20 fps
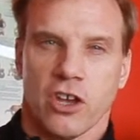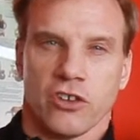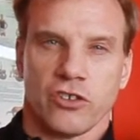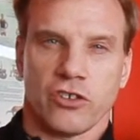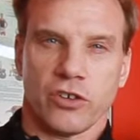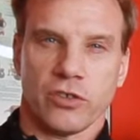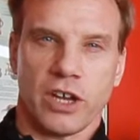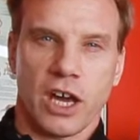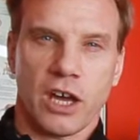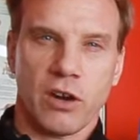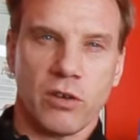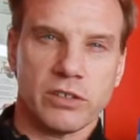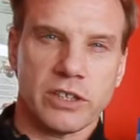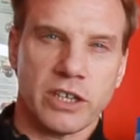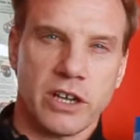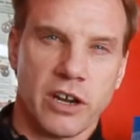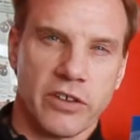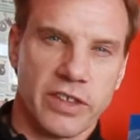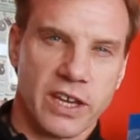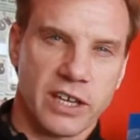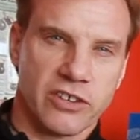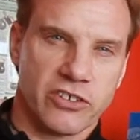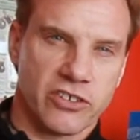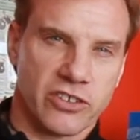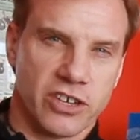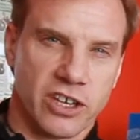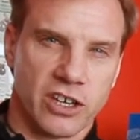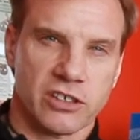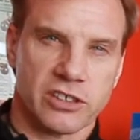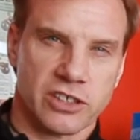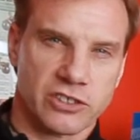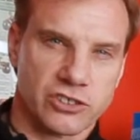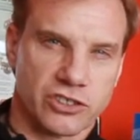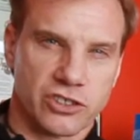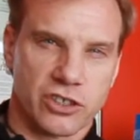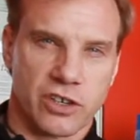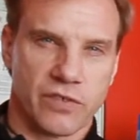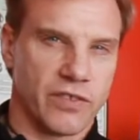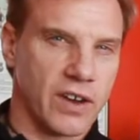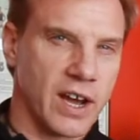So not only are they skilled and
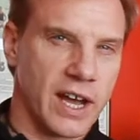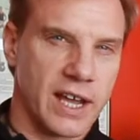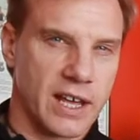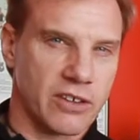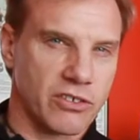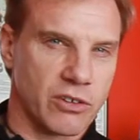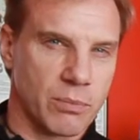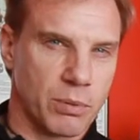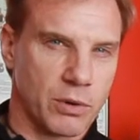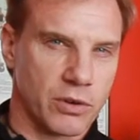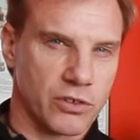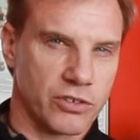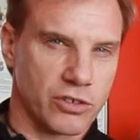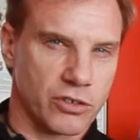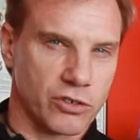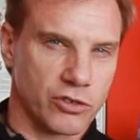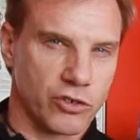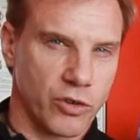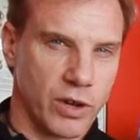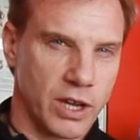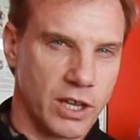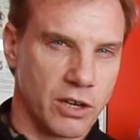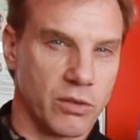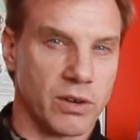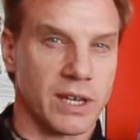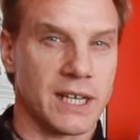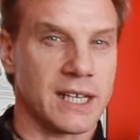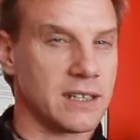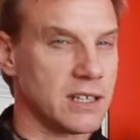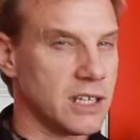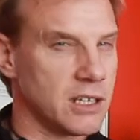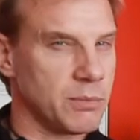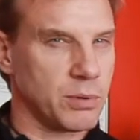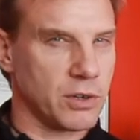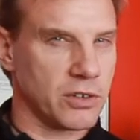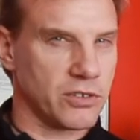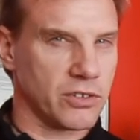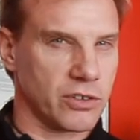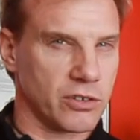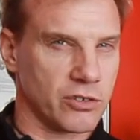certified as a personal trainer, elite
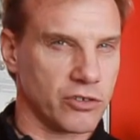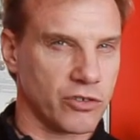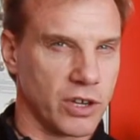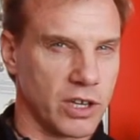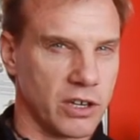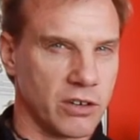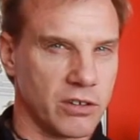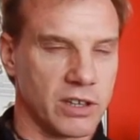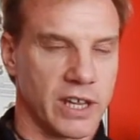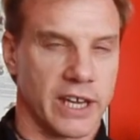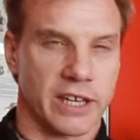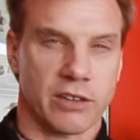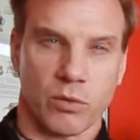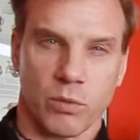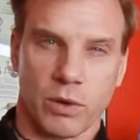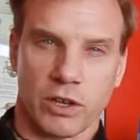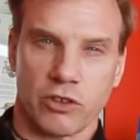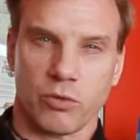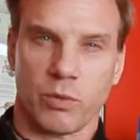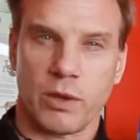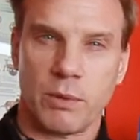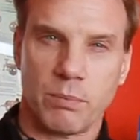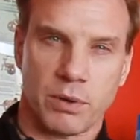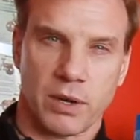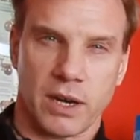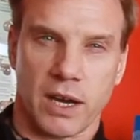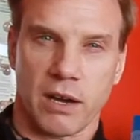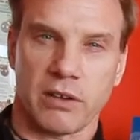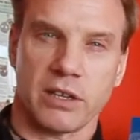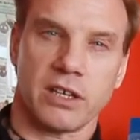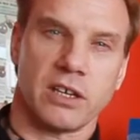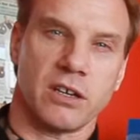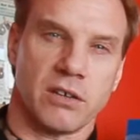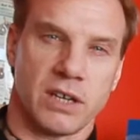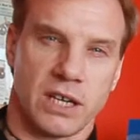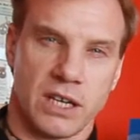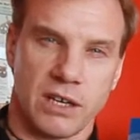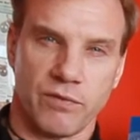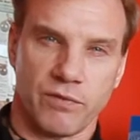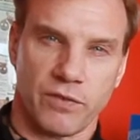personal trainer like the ones we put out here
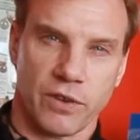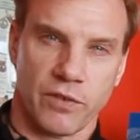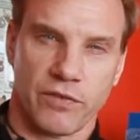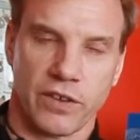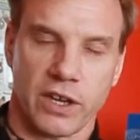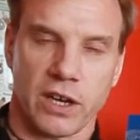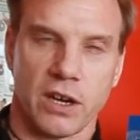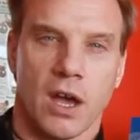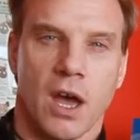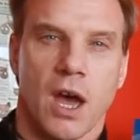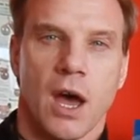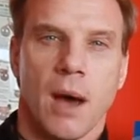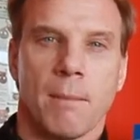at InfoFit,